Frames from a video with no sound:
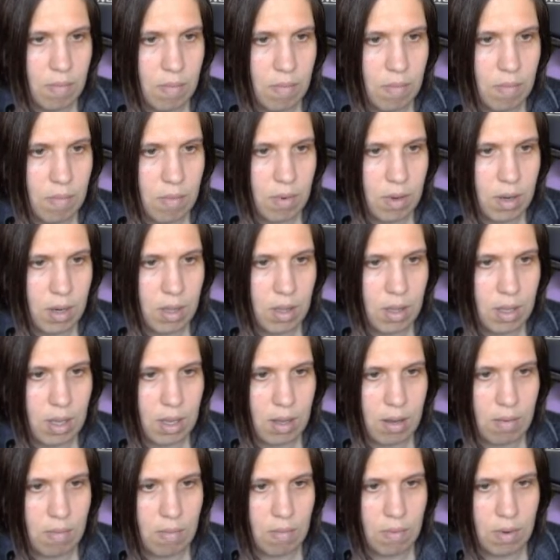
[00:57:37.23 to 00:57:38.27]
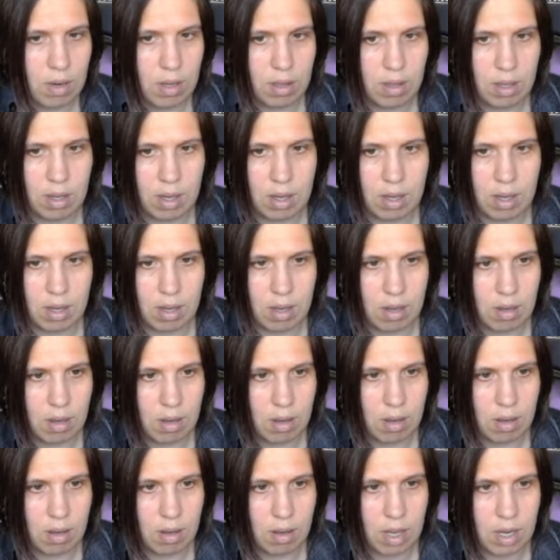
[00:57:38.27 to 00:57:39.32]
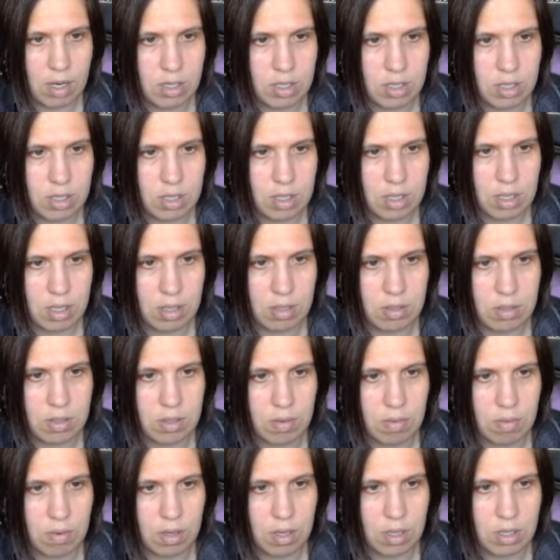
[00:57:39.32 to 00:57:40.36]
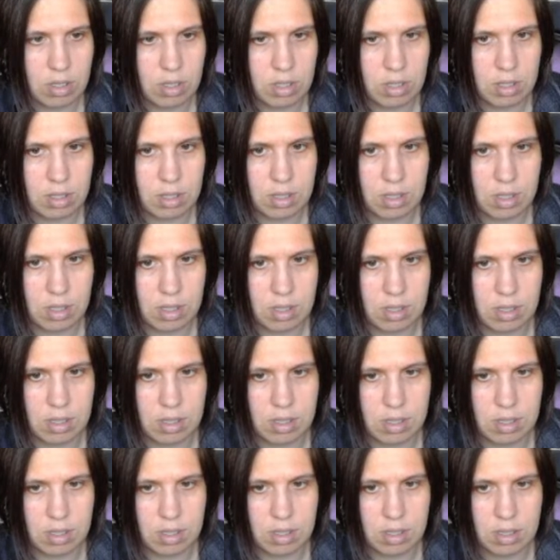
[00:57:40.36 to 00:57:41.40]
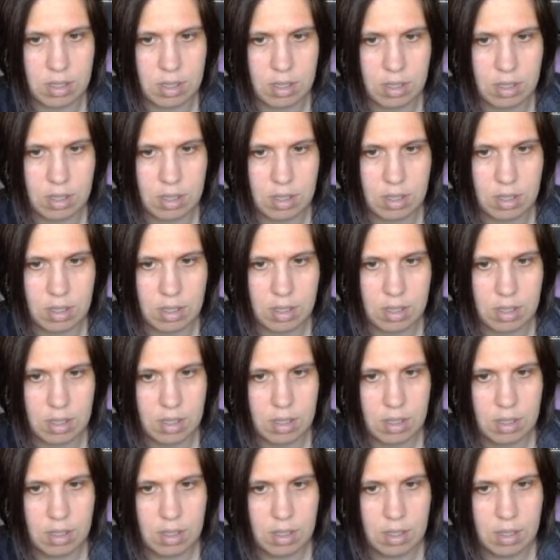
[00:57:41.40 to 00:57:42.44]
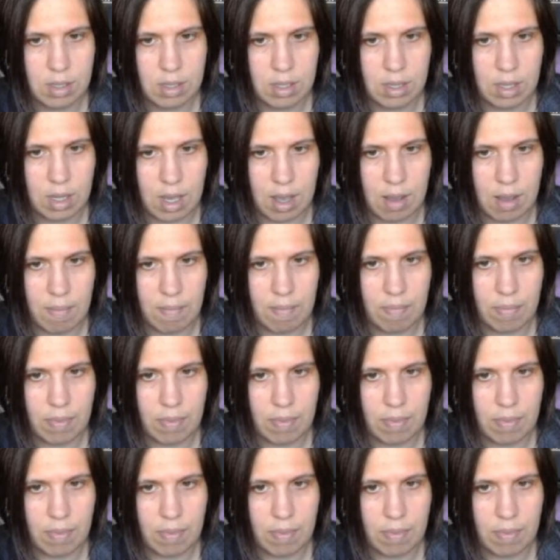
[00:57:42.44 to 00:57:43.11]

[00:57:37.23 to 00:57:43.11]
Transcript: Really, really edge into those oranges because yeah.